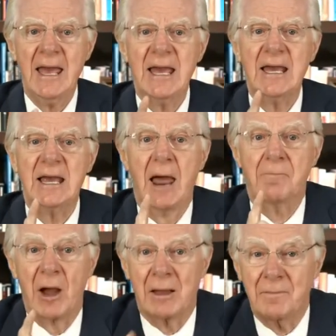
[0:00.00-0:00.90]
he, and
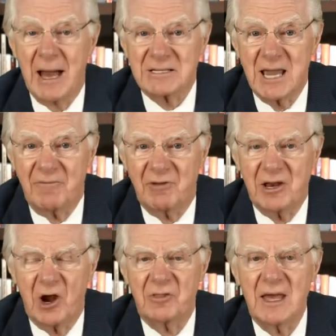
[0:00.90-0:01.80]
bring him back safely
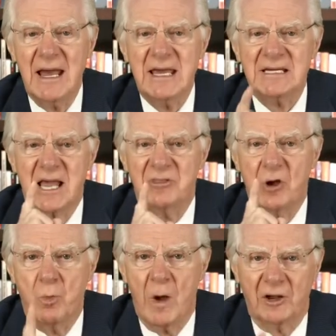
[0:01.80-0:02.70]
to Earth? He said the
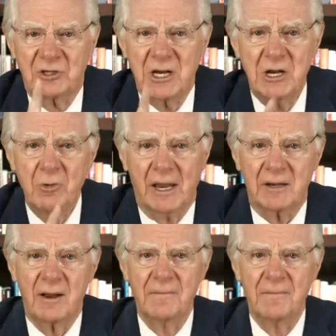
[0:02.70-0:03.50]
will to do it.